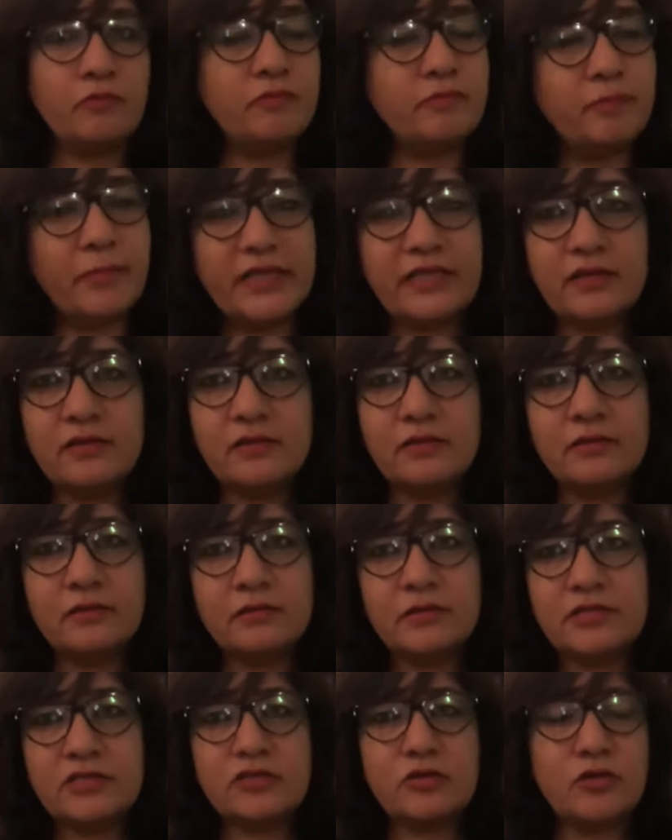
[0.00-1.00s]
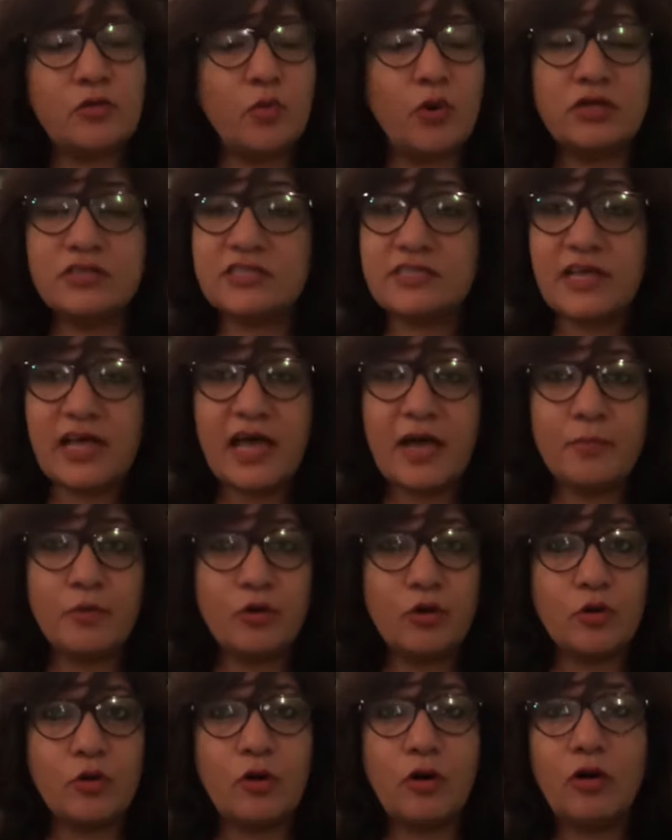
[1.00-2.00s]
whether it's on a WhatsApp or
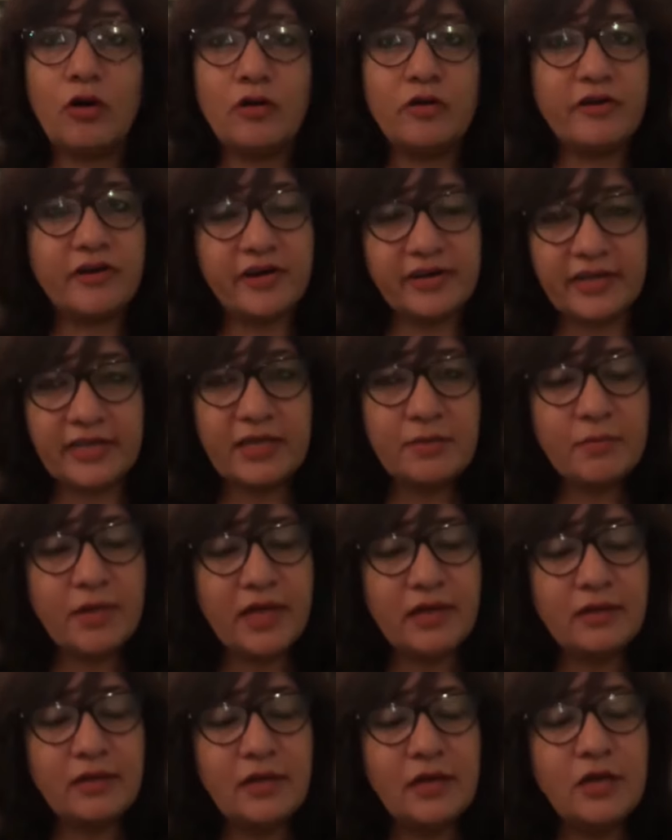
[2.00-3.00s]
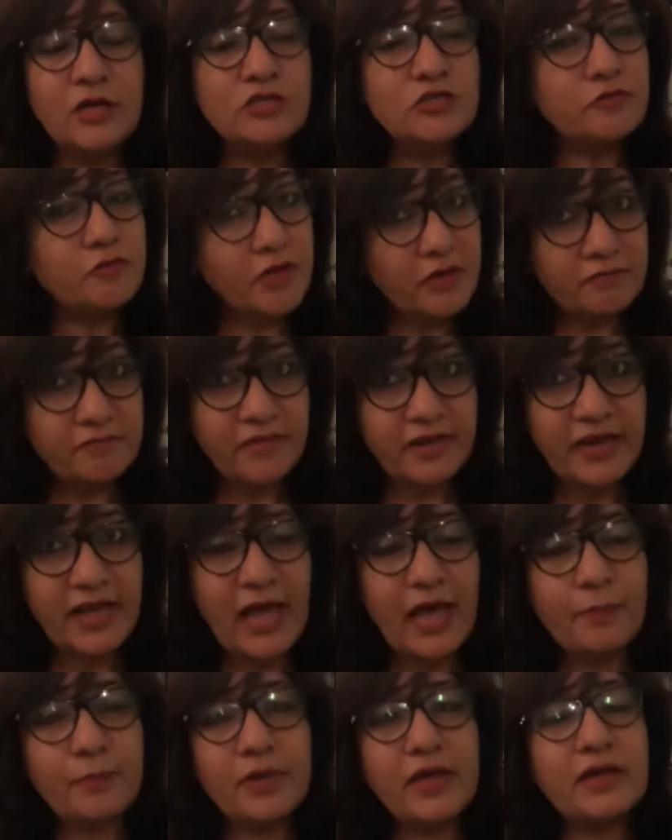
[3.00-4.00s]
a call or an email. So we're very
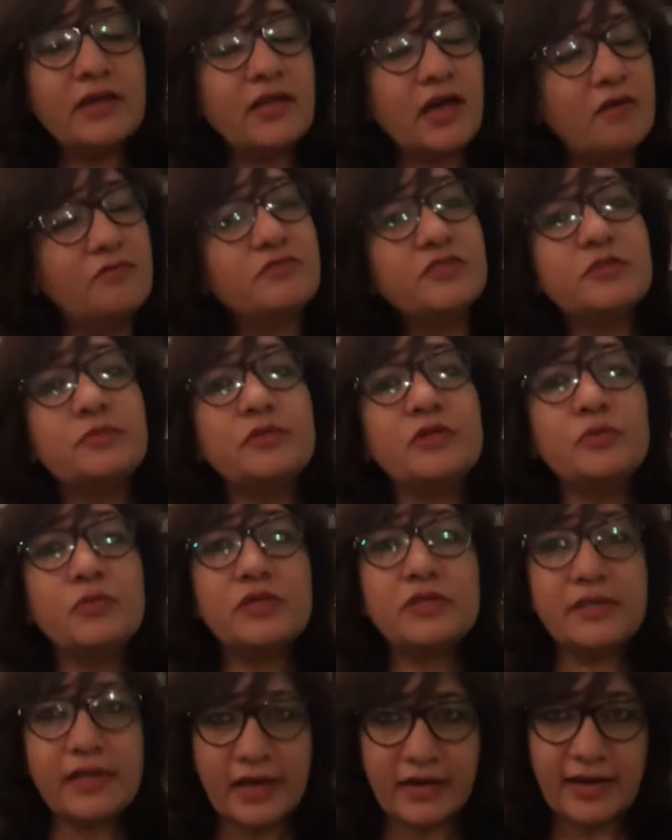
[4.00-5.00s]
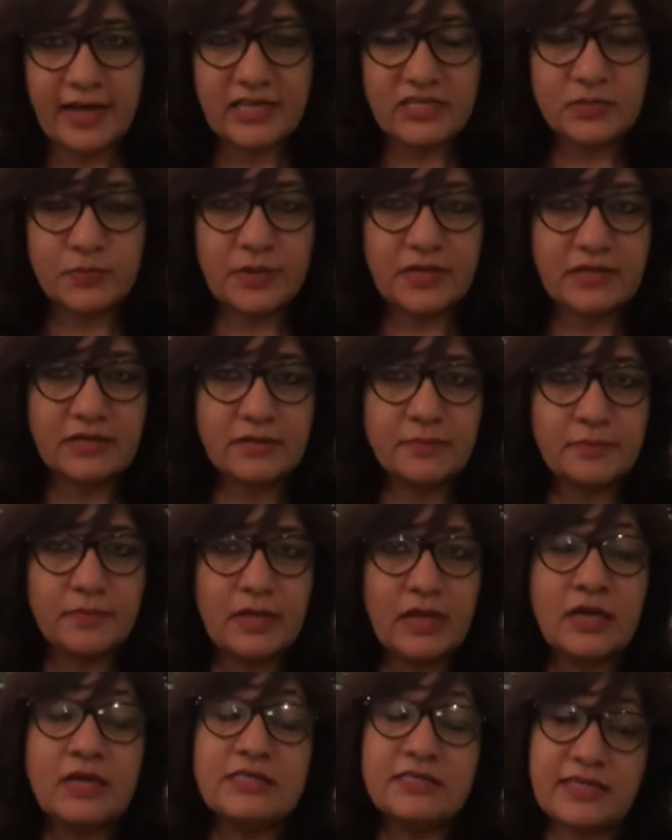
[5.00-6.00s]
happy and comfortable with that aspect.
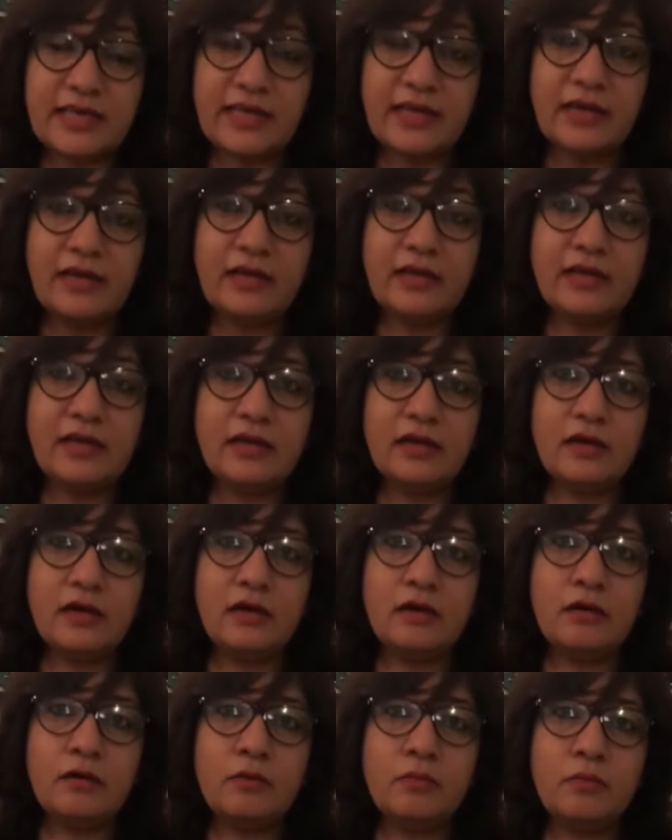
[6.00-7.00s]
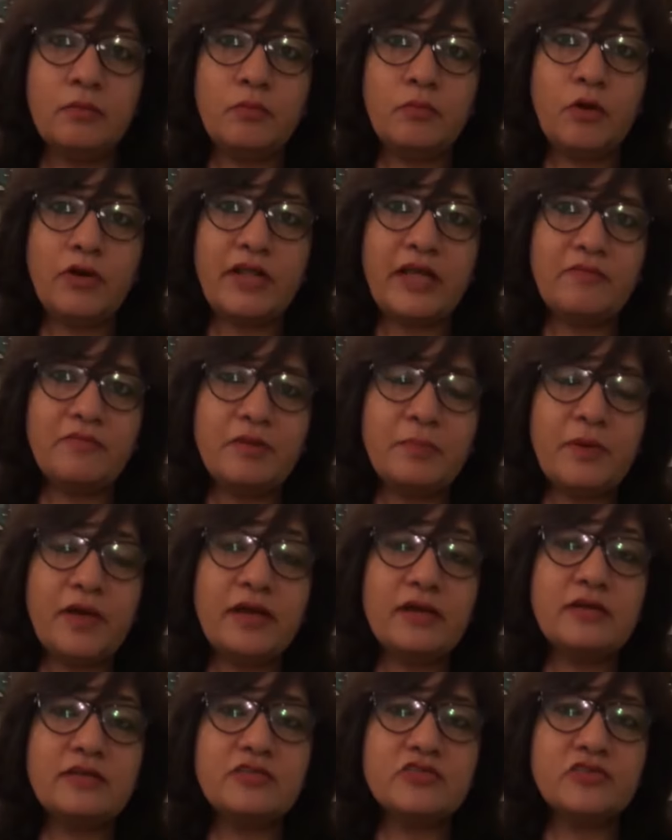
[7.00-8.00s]
Secondly, what every
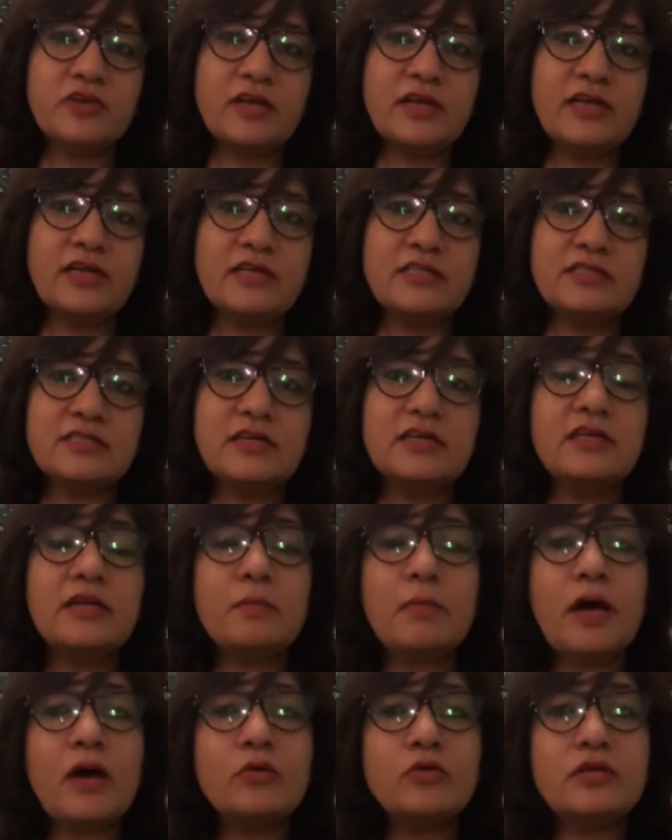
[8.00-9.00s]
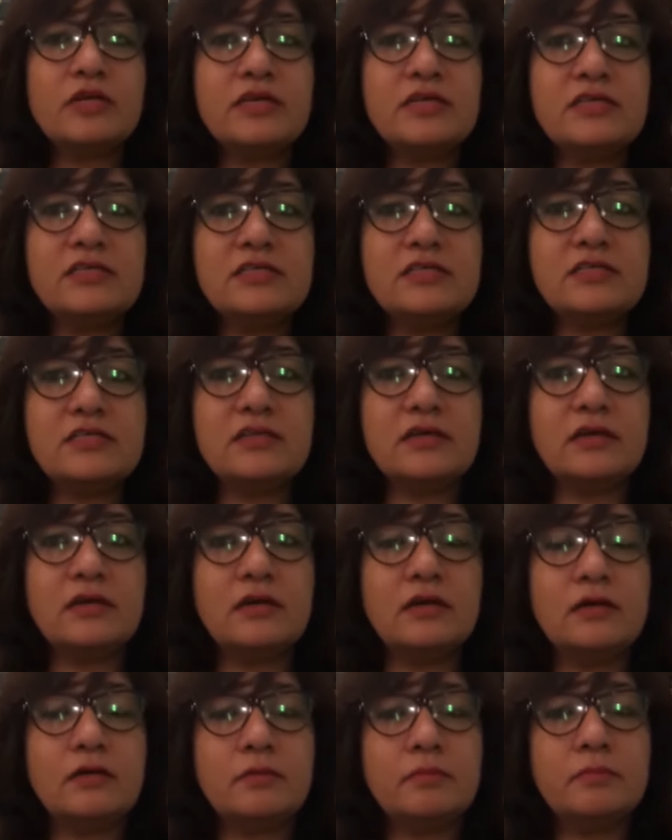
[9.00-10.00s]
parent is really concerned about is
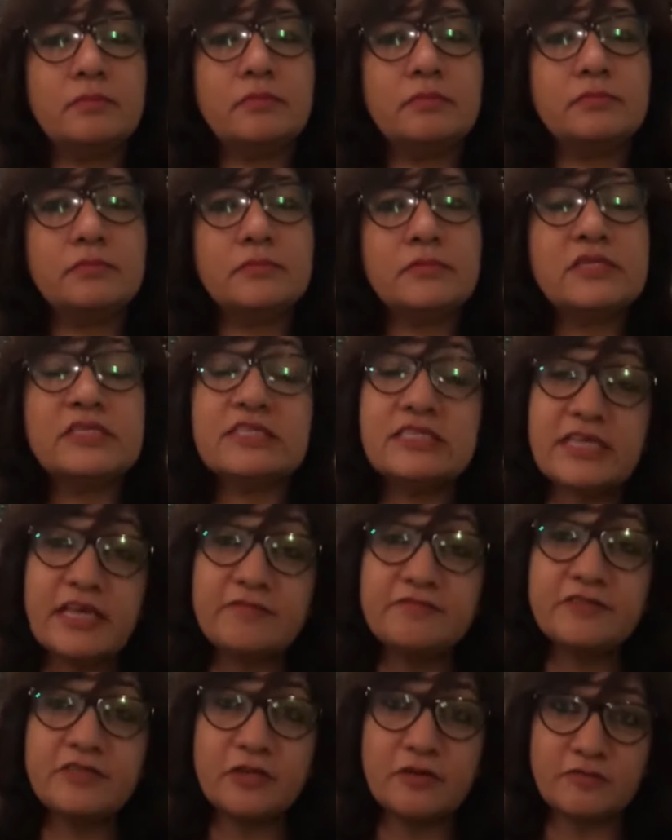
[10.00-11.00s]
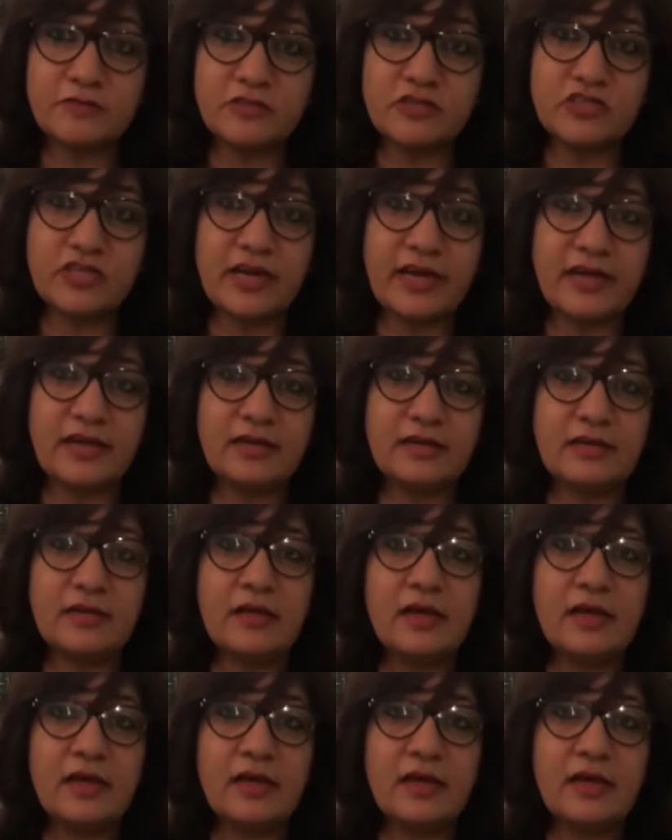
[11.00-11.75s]
safety of the child.